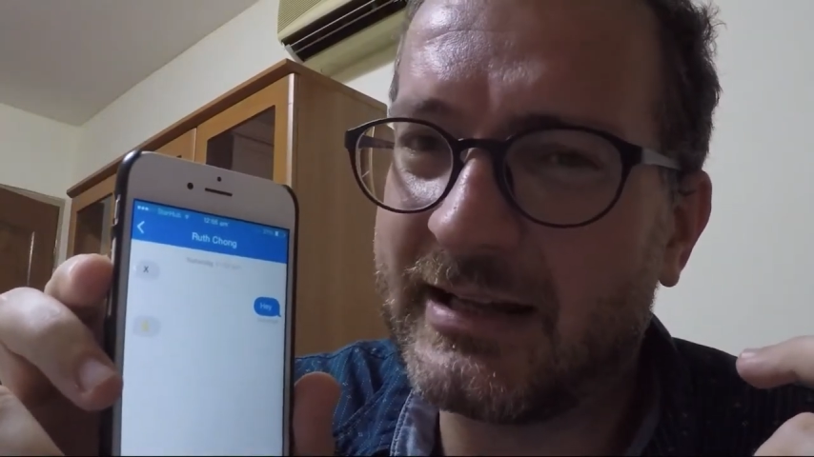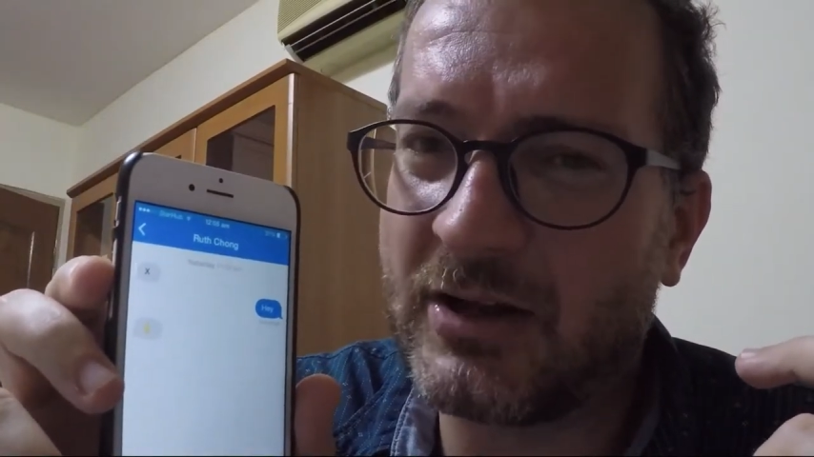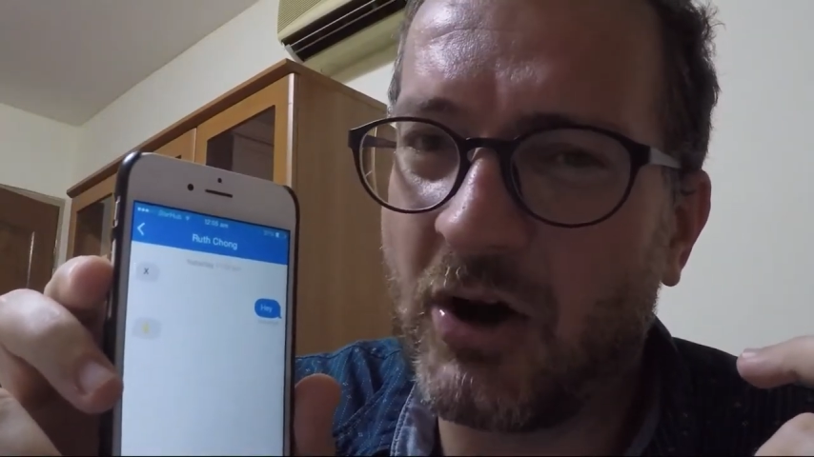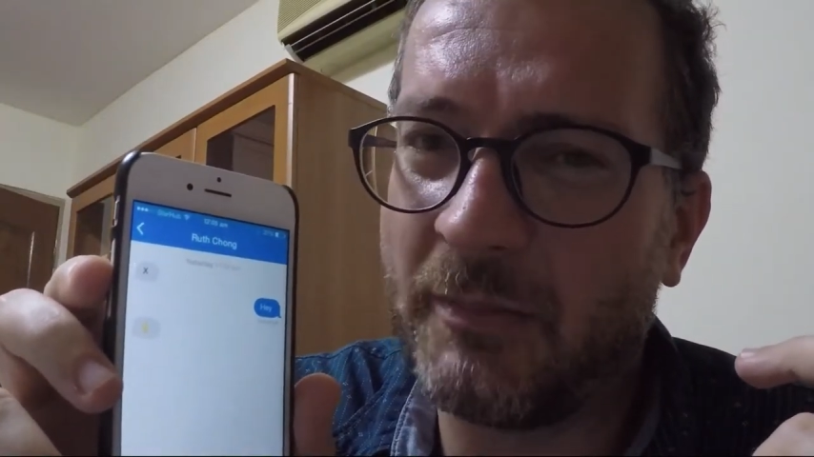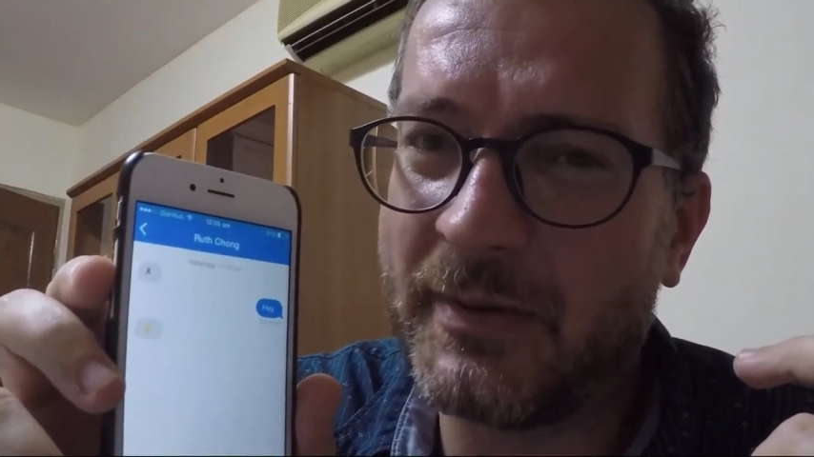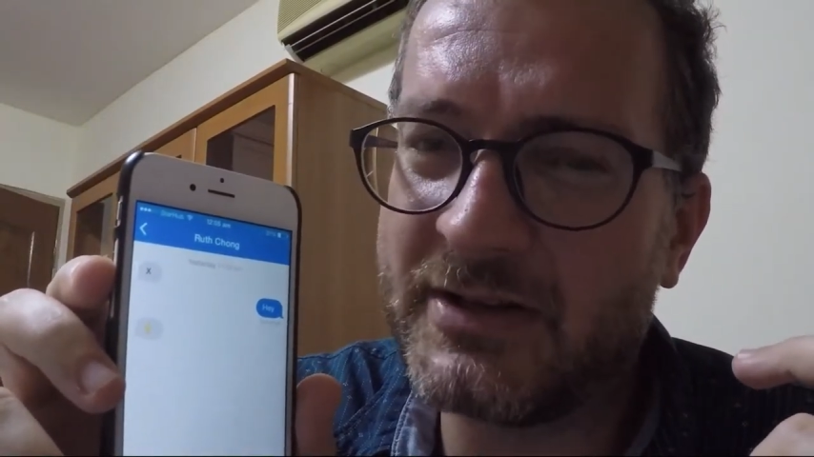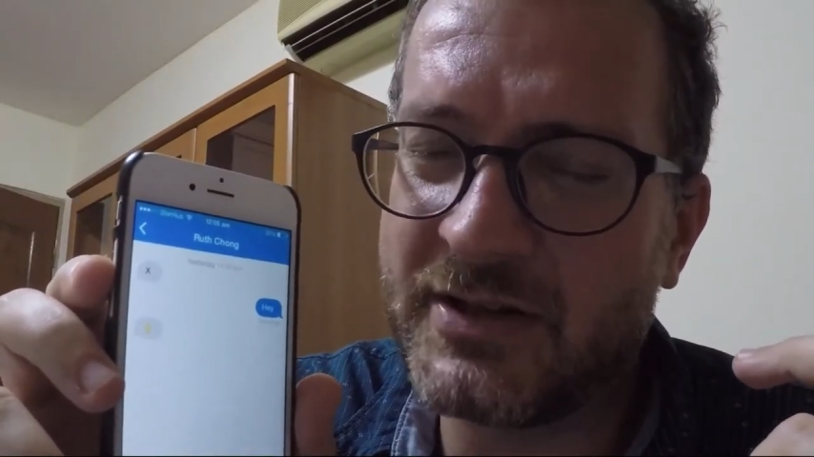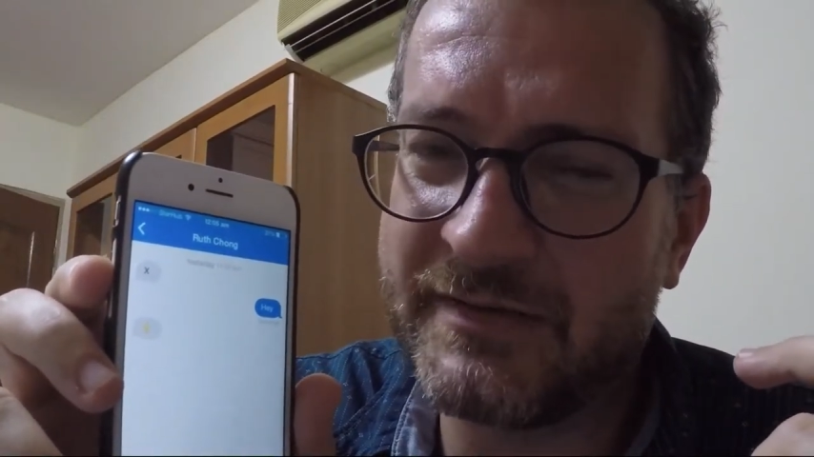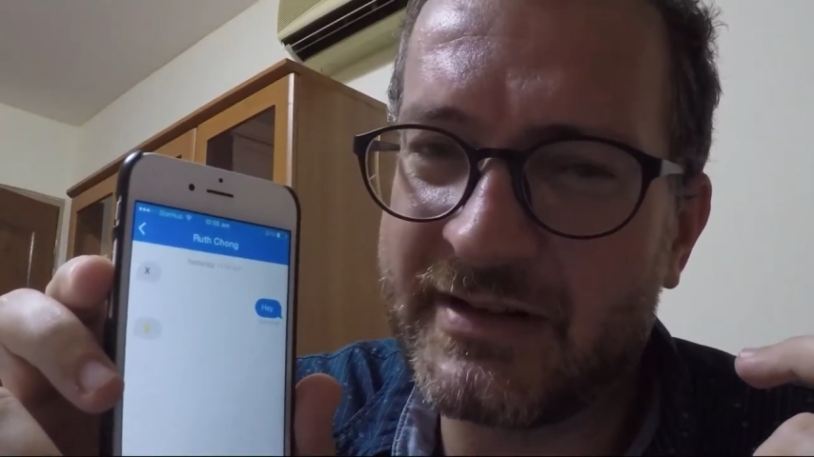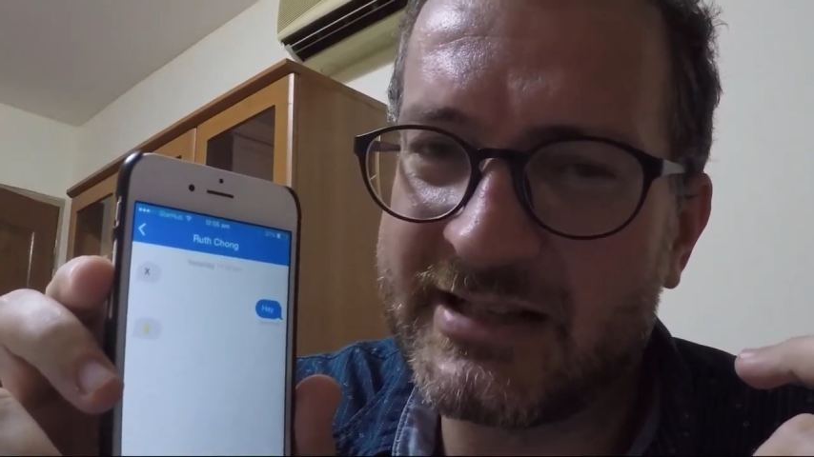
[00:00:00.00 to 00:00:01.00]
copies of
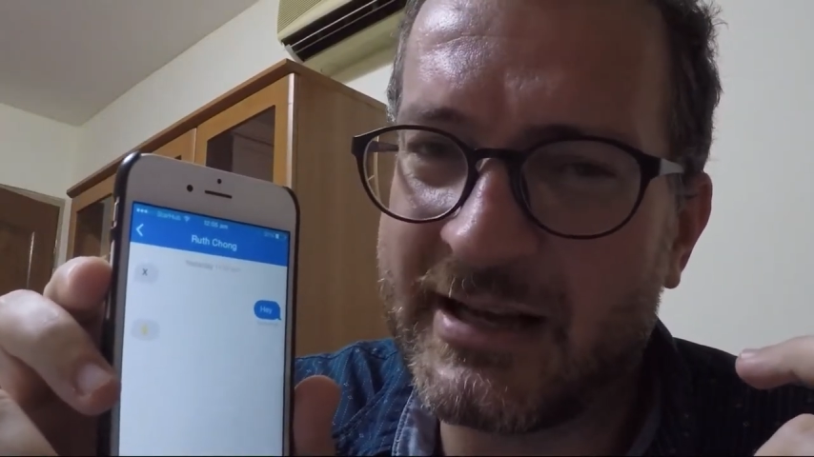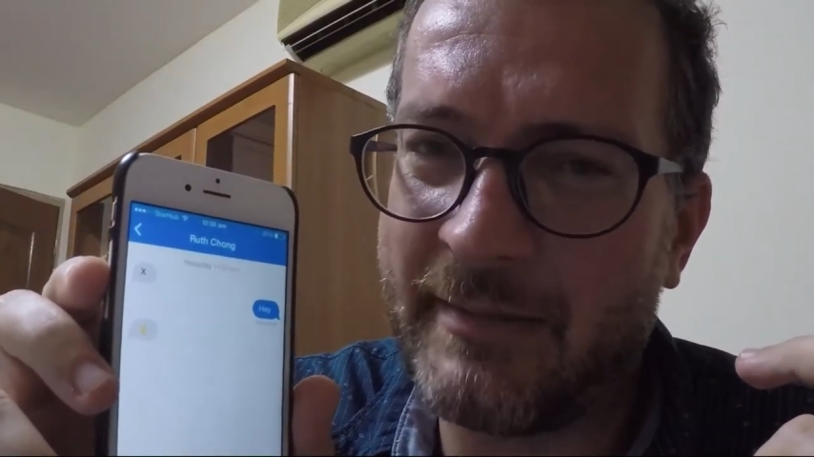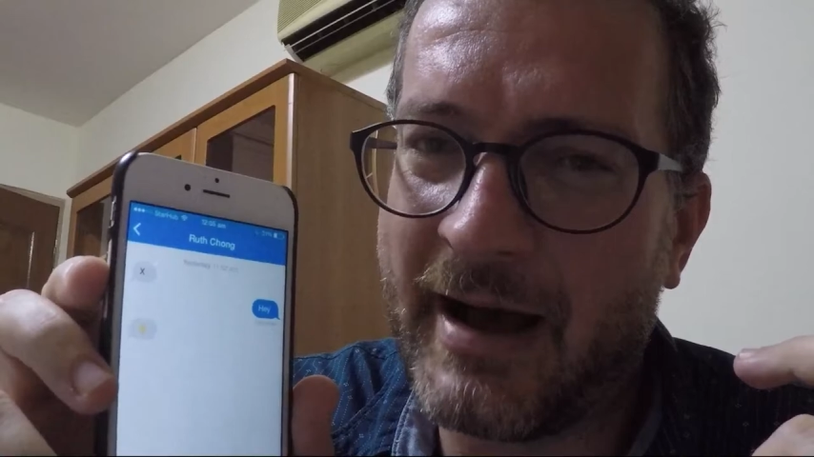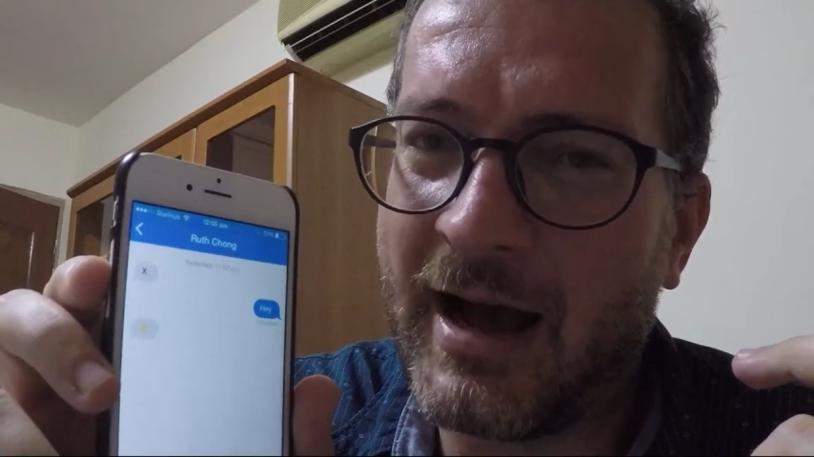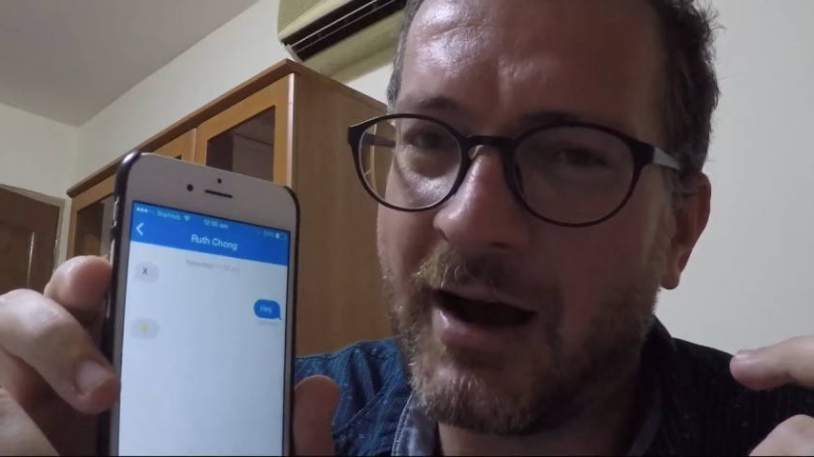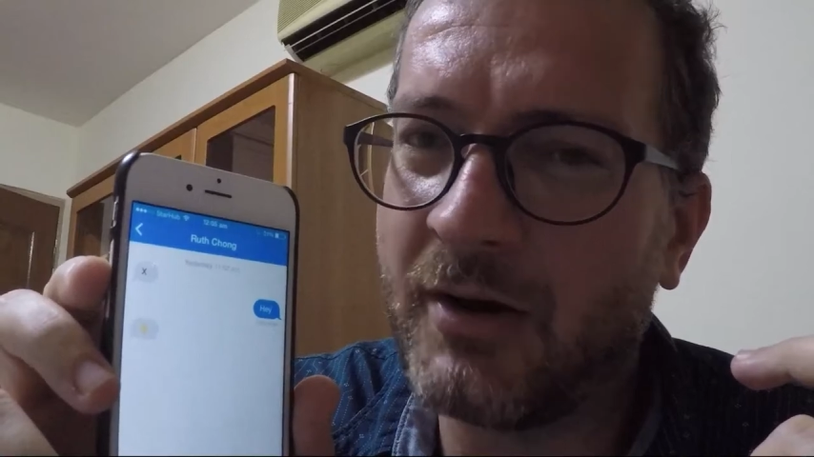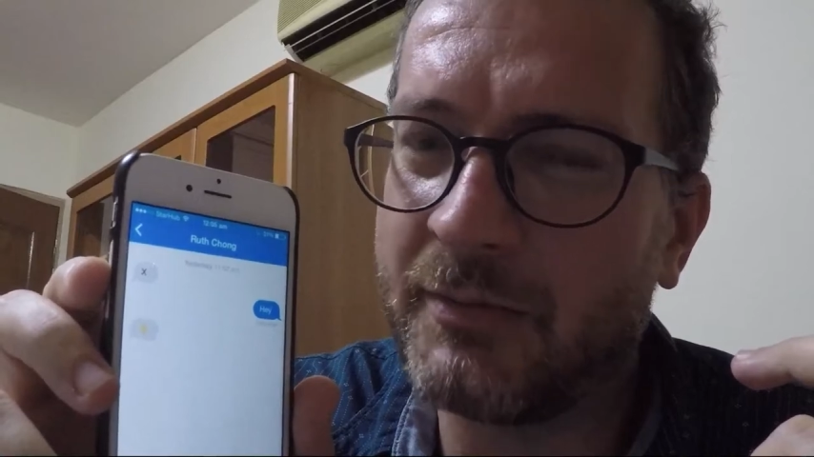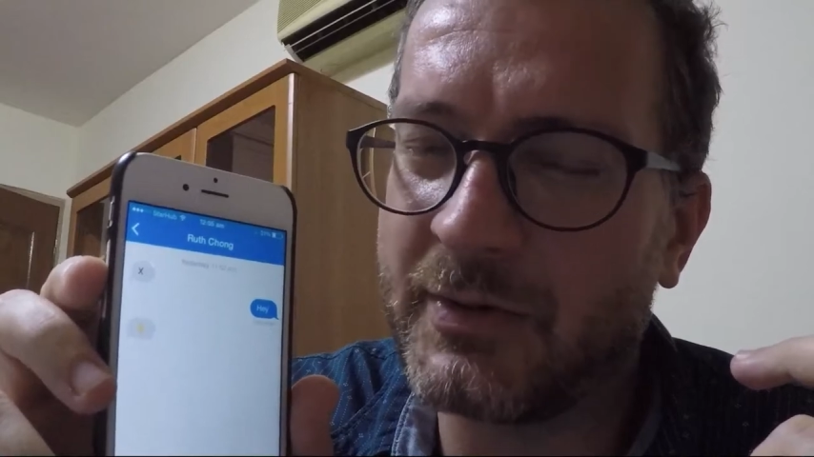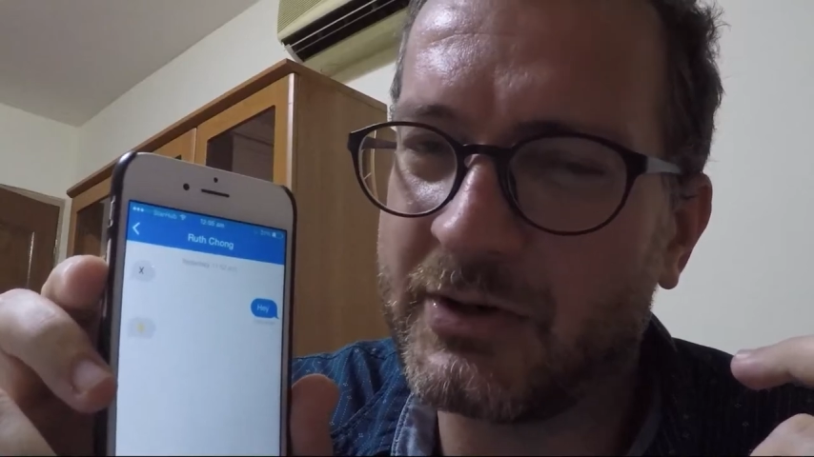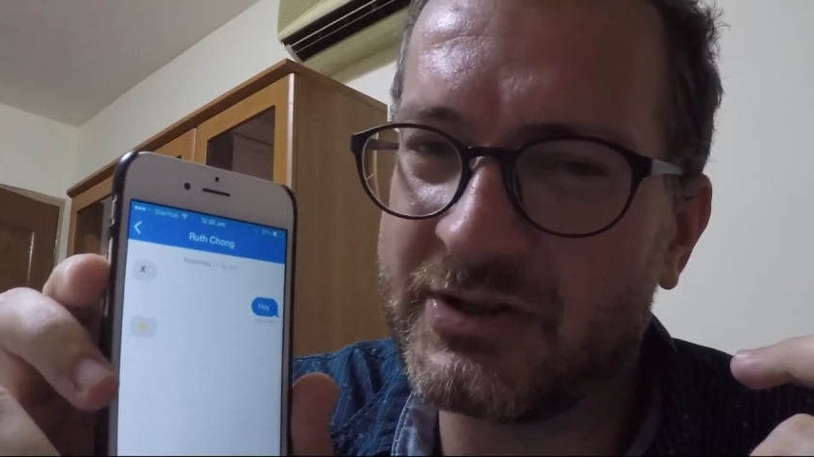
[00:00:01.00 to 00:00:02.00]
it somehow because